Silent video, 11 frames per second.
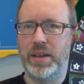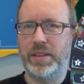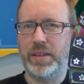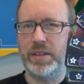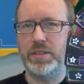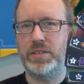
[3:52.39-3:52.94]

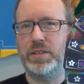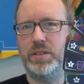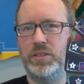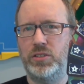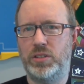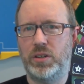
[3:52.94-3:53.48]
These
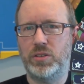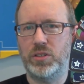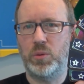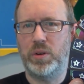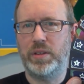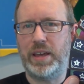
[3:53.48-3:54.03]
shuttles
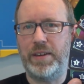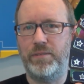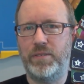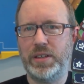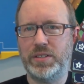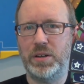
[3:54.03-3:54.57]
are worth a
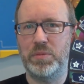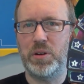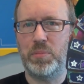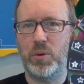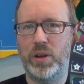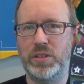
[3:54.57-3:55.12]
fixed number
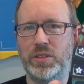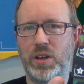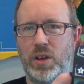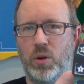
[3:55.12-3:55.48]
of points